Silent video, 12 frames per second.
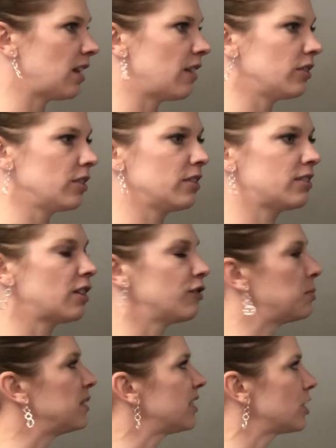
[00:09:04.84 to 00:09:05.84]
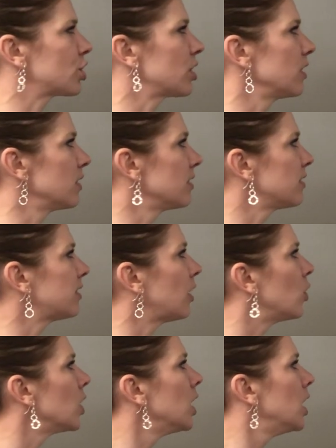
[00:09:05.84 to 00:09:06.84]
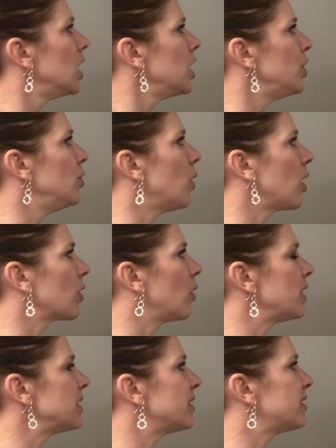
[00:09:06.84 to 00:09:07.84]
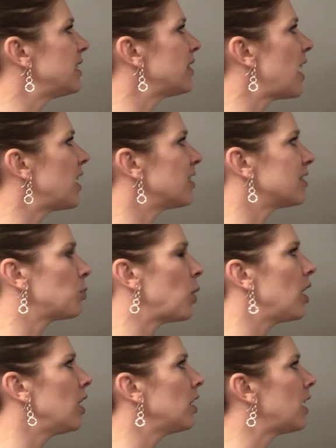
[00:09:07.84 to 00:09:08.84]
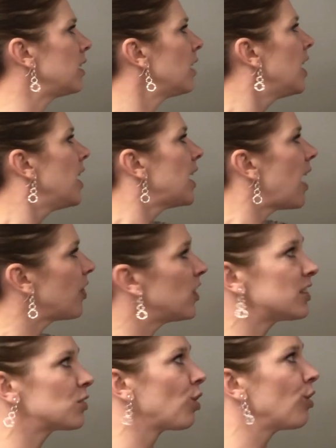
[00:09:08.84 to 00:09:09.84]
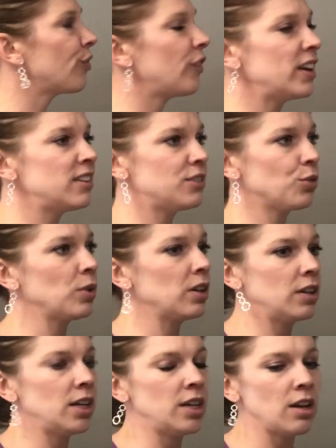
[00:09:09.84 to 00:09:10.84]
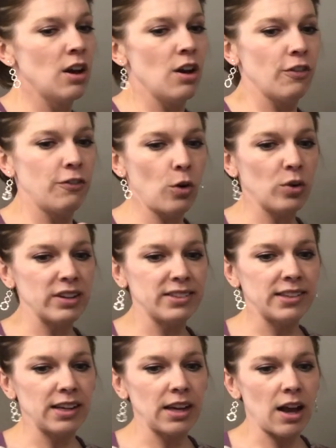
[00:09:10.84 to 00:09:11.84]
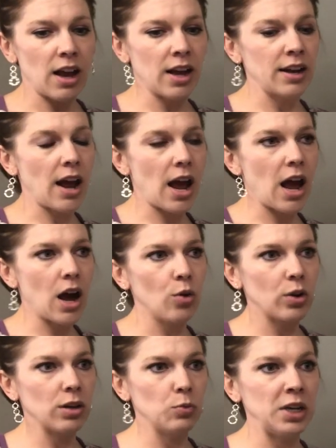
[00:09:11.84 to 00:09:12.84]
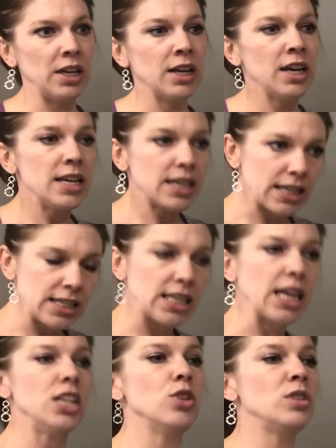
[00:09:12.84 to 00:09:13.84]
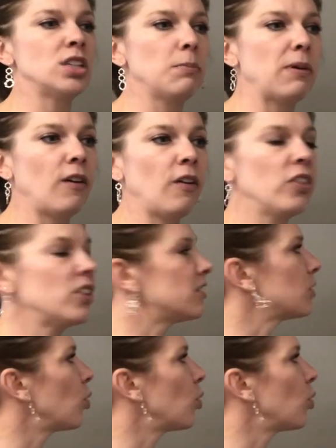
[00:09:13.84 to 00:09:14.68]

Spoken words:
levels of positions. So you are going to see that as well. And at this growth phase, you're really focusing on how can we continue to build this